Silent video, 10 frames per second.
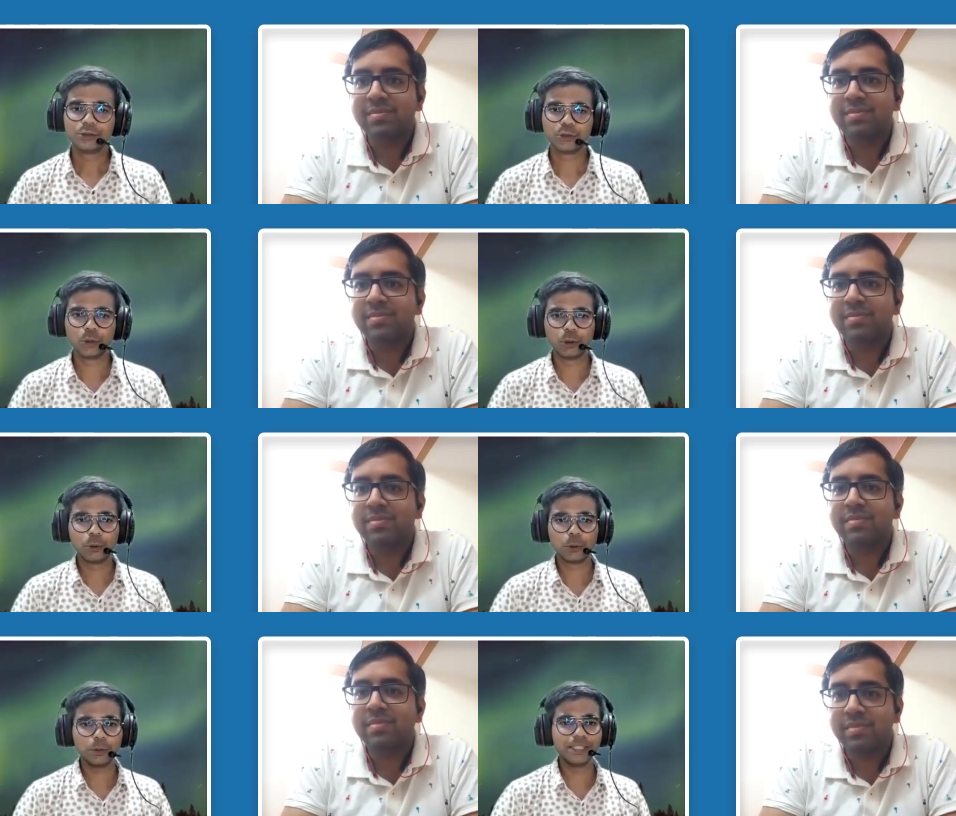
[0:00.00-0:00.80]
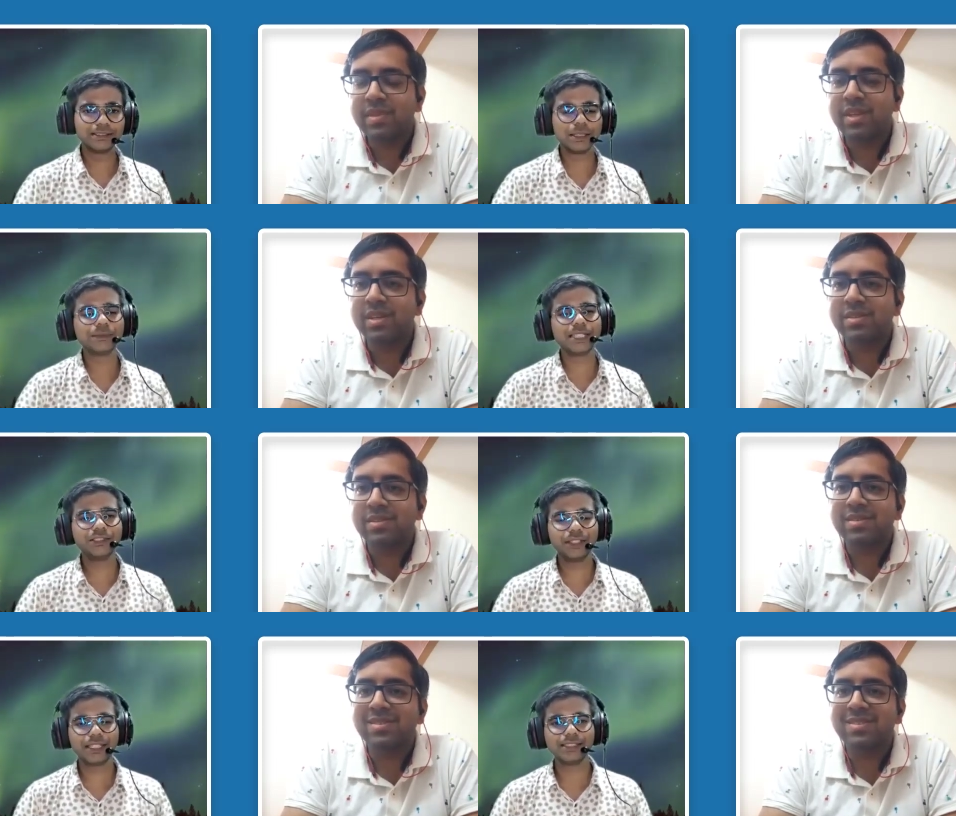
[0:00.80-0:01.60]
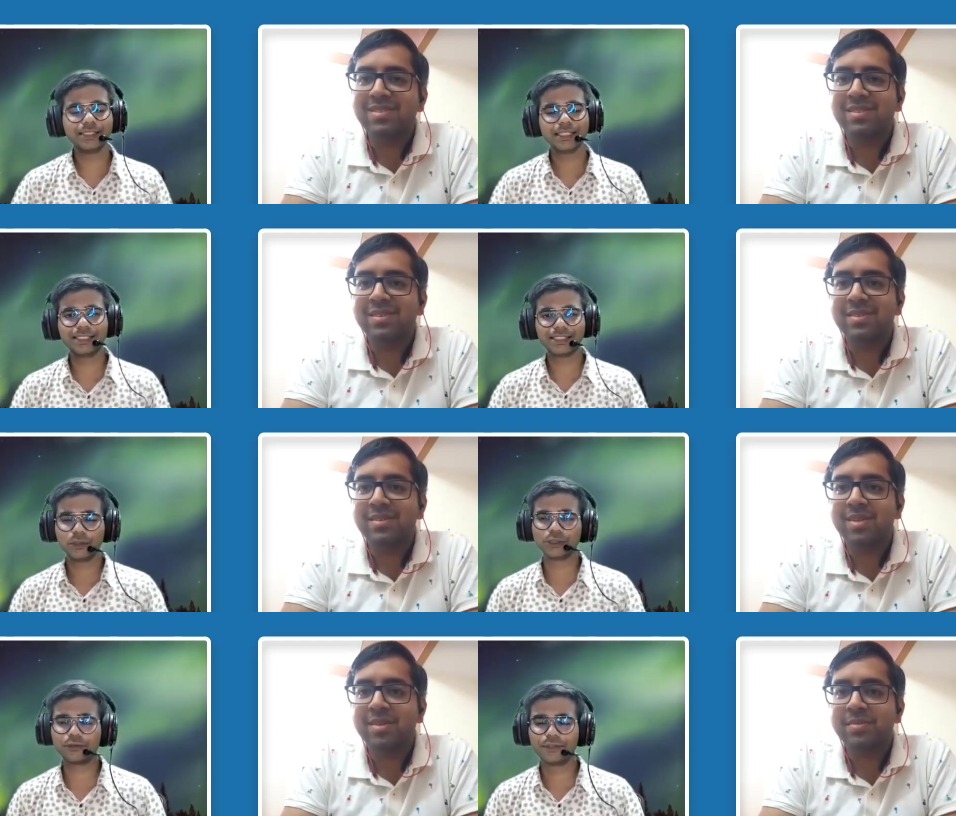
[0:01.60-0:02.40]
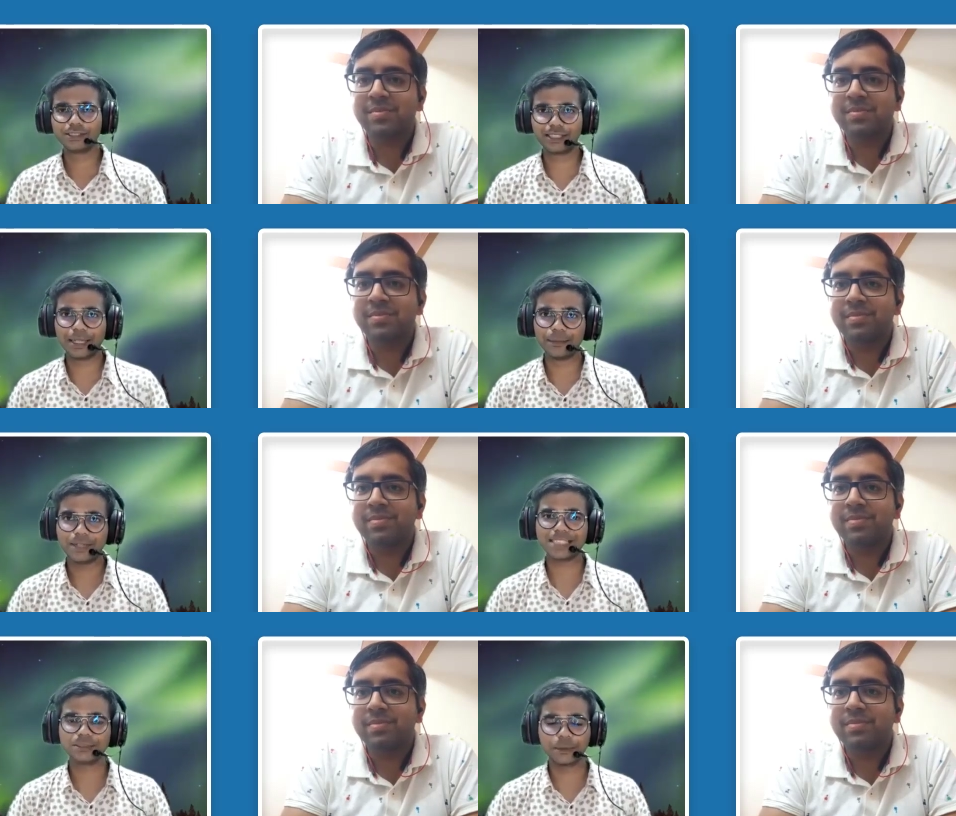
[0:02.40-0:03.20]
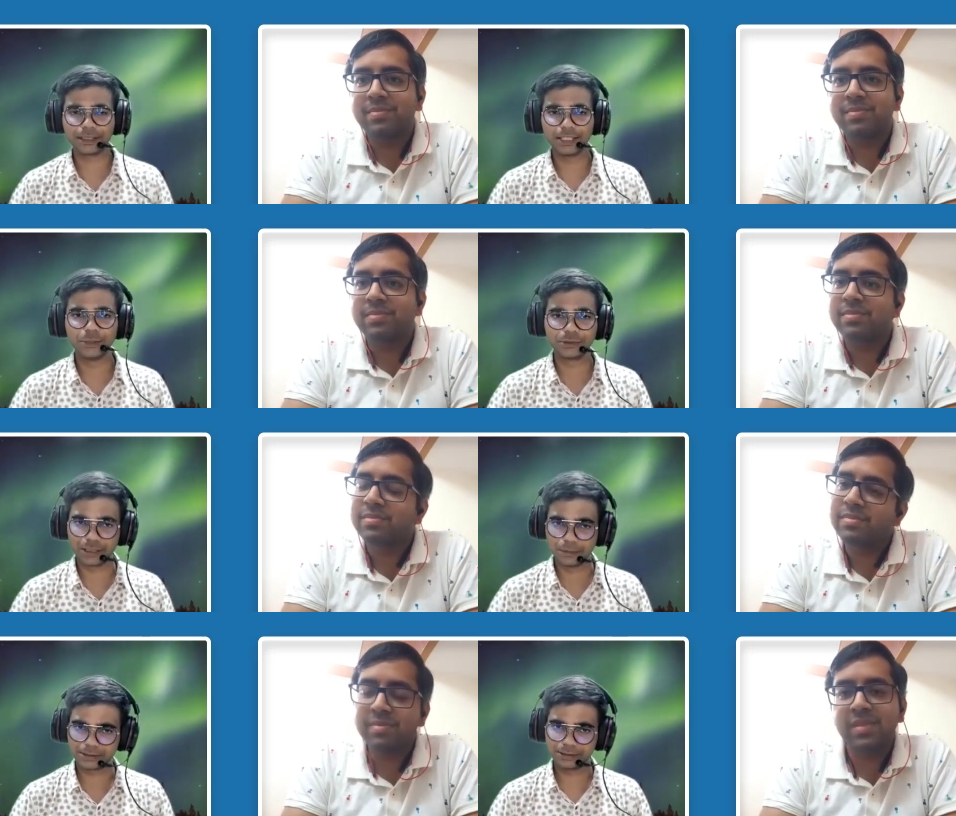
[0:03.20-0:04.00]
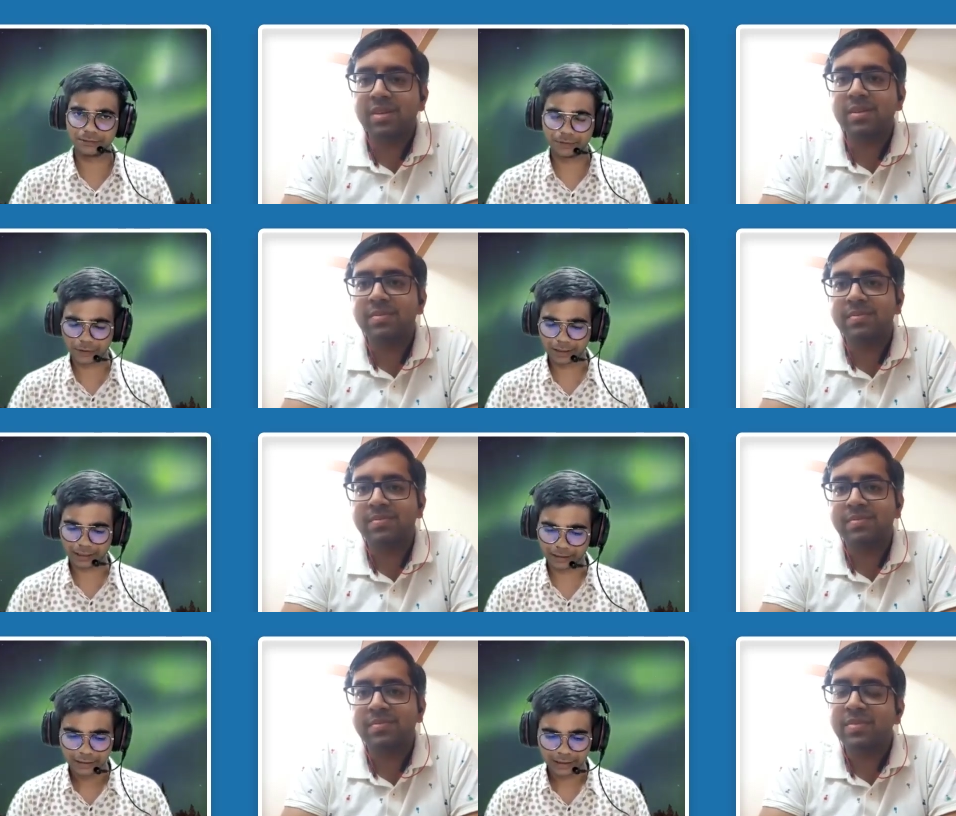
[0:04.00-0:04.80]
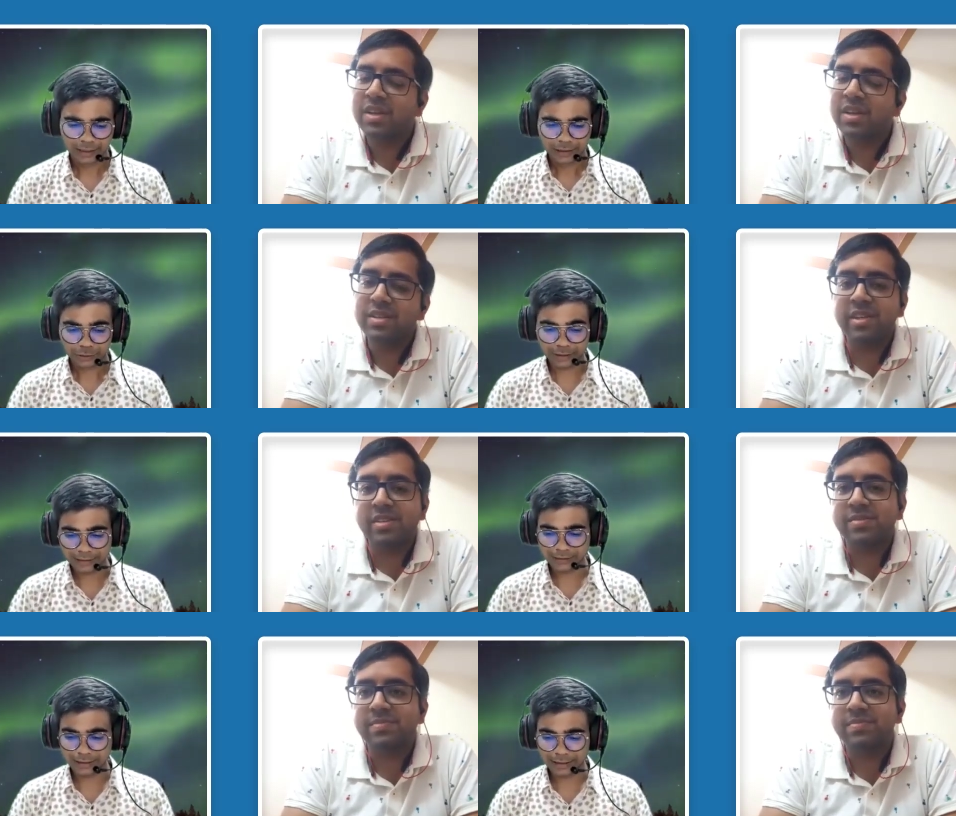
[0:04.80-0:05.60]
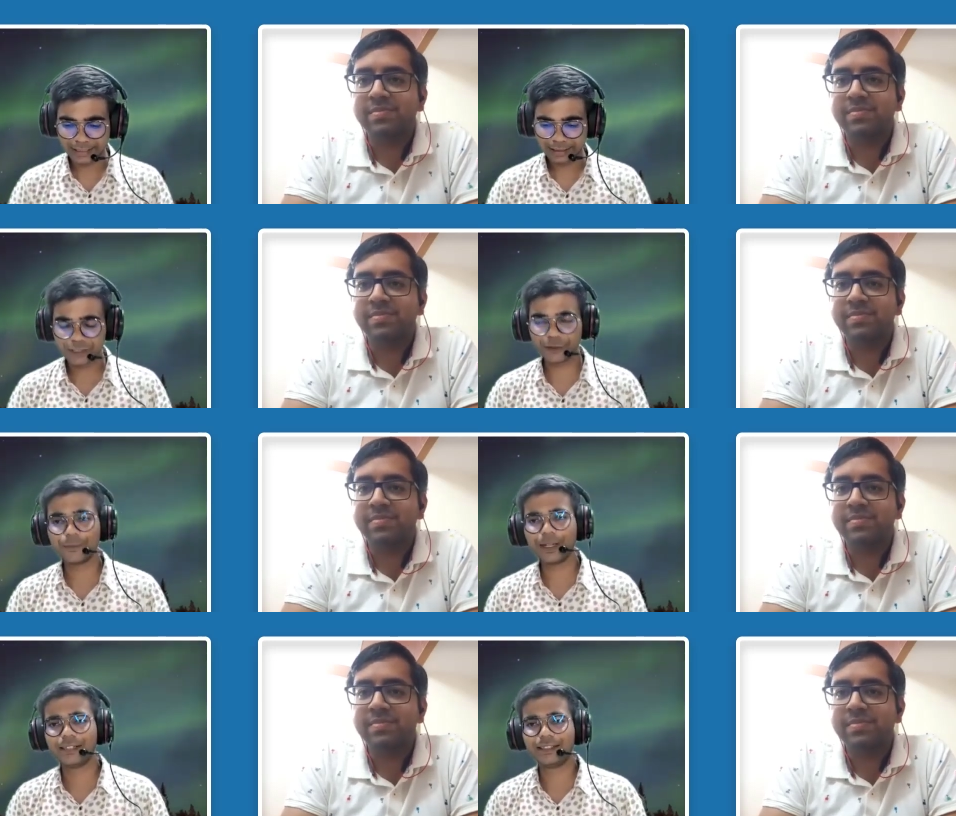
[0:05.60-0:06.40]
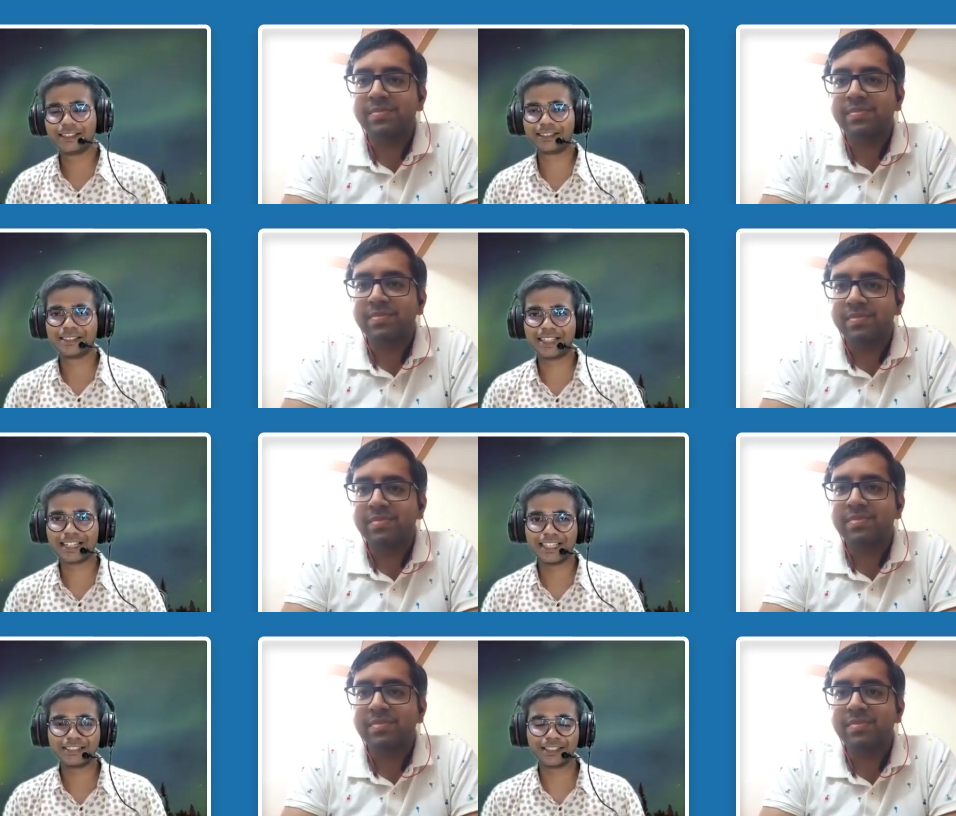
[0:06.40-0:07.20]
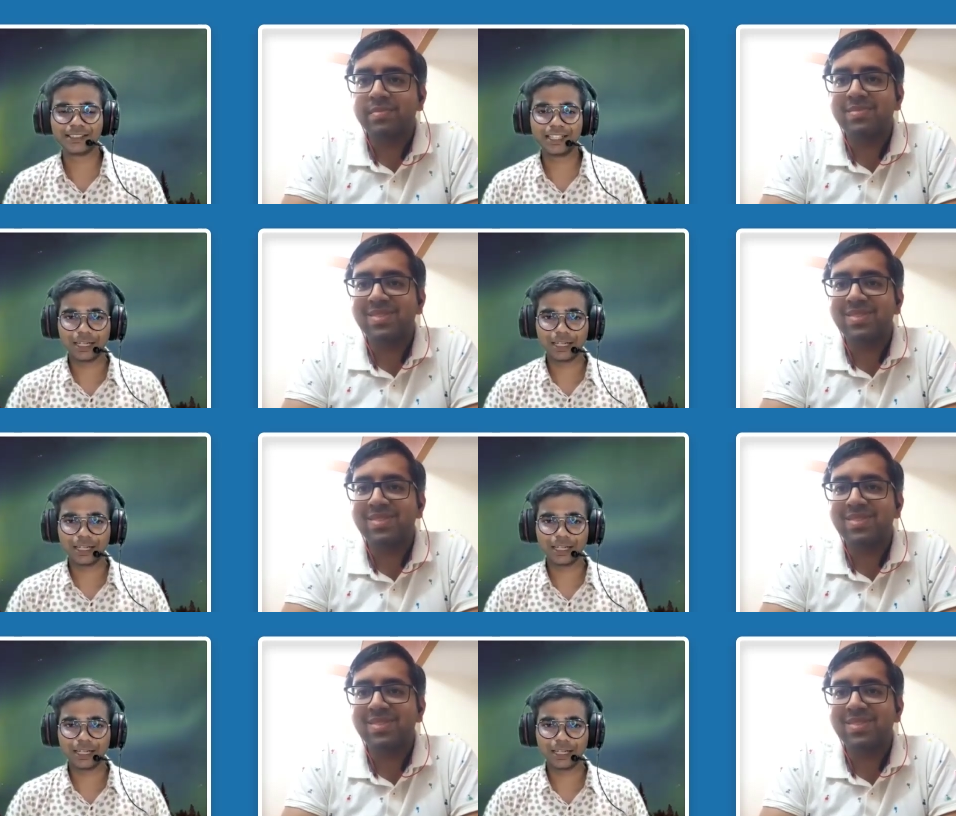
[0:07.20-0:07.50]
Speaker 1: so in some yes. sense, we can say this was your first attempt as per the new syllabus, you would reckon. So that's yes. a great achievement, uh, like acing the